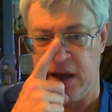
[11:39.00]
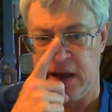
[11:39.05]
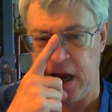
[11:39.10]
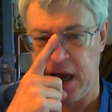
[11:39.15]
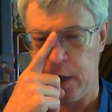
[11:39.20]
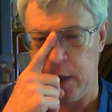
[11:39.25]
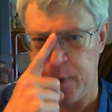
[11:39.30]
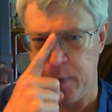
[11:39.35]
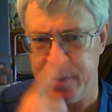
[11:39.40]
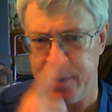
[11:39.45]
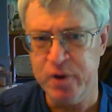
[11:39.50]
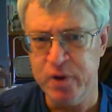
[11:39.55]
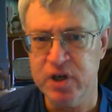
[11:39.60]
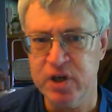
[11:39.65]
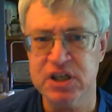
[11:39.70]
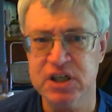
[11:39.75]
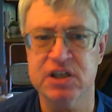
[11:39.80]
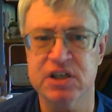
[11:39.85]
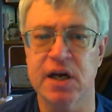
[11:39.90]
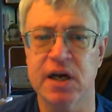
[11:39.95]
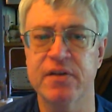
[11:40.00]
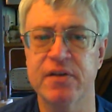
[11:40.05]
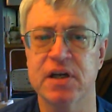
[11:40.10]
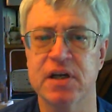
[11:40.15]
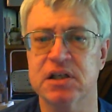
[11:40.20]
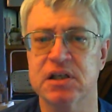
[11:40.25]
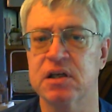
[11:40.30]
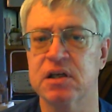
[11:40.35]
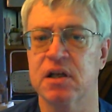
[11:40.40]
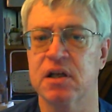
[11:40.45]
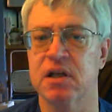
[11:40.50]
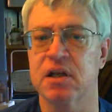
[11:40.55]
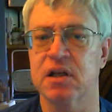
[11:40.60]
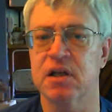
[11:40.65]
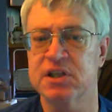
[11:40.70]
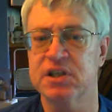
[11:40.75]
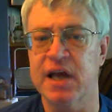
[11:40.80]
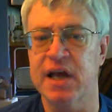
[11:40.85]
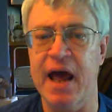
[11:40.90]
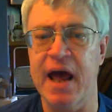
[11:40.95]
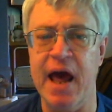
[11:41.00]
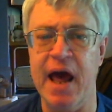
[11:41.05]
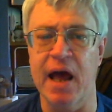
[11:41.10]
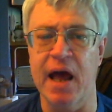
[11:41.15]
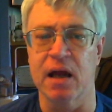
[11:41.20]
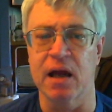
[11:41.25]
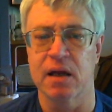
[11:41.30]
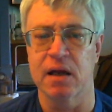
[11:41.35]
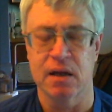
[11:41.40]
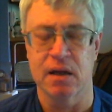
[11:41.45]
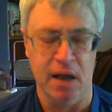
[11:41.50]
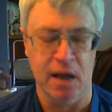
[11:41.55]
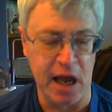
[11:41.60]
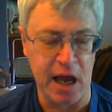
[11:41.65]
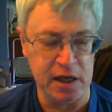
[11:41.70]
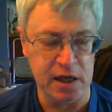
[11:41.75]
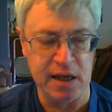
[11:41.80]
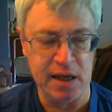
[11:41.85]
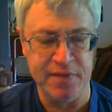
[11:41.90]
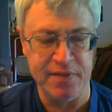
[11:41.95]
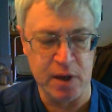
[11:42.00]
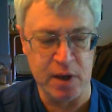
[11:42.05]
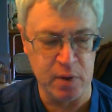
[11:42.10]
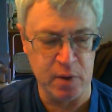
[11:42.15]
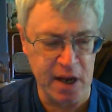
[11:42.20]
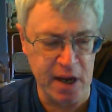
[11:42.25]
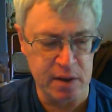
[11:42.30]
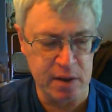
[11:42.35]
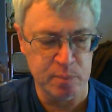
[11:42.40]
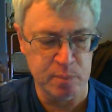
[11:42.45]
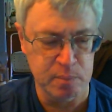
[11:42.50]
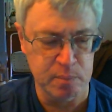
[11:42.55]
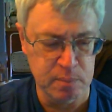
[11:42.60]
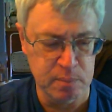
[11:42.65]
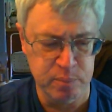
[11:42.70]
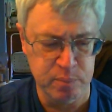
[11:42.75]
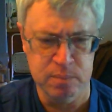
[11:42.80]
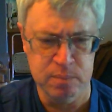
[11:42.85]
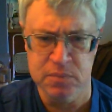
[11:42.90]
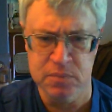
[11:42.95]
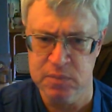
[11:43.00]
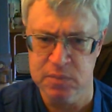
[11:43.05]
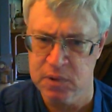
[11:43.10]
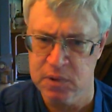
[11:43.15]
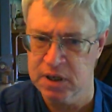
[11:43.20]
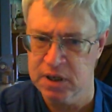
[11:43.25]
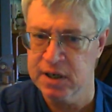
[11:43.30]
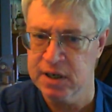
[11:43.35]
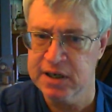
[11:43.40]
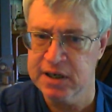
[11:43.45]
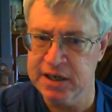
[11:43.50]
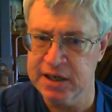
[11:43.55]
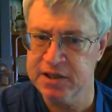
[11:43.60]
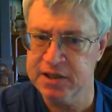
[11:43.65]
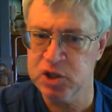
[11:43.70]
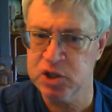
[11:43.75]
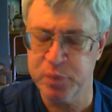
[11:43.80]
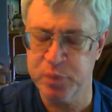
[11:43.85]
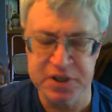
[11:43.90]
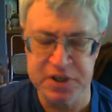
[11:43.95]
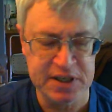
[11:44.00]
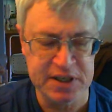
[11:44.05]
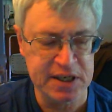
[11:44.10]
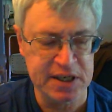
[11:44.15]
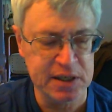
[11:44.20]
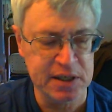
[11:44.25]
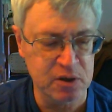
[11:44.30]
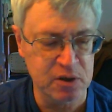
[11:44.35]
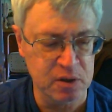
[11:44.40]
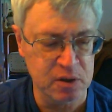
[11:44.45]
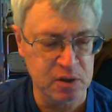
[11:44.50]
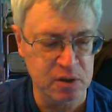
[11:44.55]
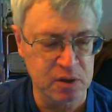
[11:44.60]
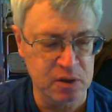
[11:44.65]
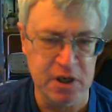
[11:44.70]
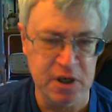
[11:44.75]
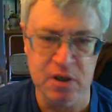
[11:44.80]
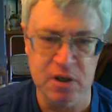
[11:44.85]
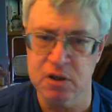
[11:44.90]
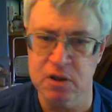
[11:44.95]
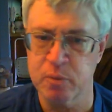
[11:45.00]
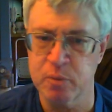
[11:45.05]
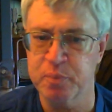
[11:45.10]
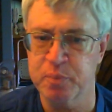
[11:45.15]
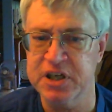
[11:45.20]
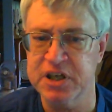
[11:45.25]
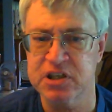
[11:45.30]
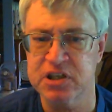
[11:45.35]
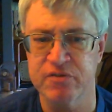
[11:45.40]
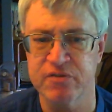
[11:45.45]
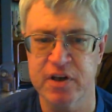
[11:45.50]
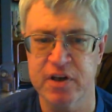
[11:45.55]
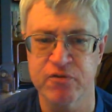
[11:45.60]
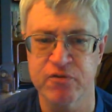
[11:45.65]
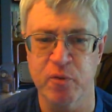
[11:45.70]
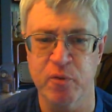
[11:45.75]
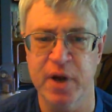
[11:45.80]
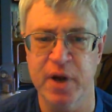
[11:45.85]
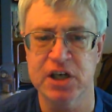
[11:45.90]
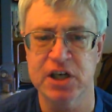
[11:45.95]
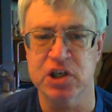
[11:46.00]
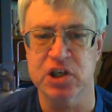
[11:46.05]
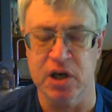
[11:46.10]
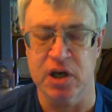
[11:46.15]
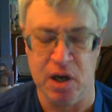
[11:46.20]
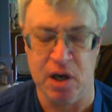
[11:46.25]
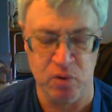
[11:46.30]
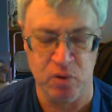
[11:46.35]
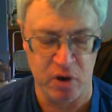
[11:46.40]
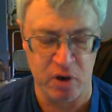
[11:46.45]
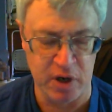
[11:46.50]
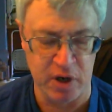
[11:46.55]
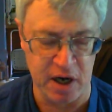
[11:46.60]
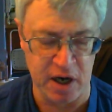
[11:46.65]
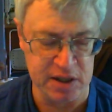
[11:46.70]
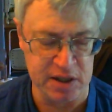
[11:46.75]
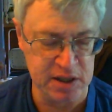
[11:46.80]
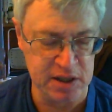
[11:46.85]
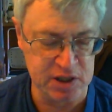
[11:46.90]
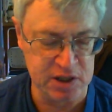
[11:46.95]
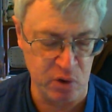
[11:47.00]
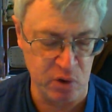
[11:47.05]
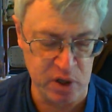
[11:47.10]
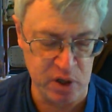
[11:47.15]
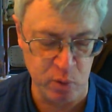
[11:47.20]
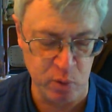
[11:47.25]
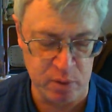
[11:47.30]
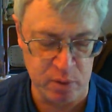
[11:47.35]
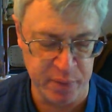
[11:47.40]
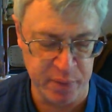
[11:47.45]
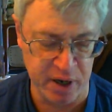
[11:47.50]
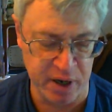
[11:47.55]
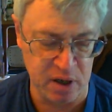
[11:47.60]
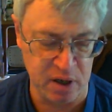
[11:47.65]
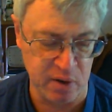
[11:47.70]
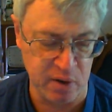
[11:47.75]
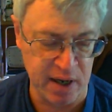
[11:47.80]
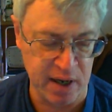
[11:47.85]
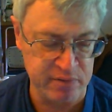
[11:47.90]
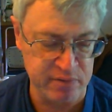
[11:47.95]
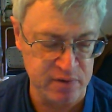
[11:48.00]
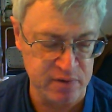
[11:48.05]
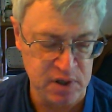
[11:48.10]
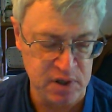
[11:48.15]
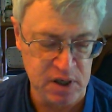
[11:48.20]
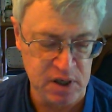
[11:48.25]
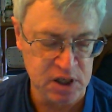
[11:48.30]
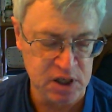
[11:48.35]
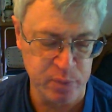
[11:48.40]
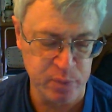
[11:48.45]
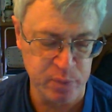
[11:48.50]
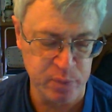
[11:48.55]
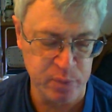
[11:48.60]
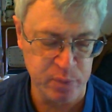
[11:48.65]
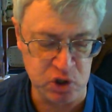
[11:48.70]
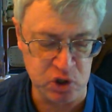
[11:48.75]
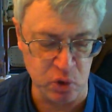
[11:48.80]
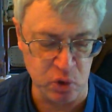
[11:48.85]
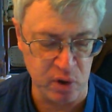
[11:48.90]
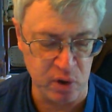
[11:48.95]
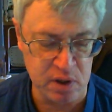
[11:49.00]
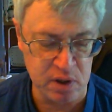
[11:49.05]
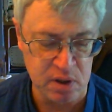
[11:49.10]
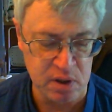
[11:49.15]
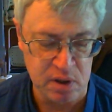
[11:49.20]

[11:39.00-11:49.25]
And maybe you could send this to them and say, hey, and then get this particular, little piece of information I wrote out. It's only one paragraph. It's pretty short.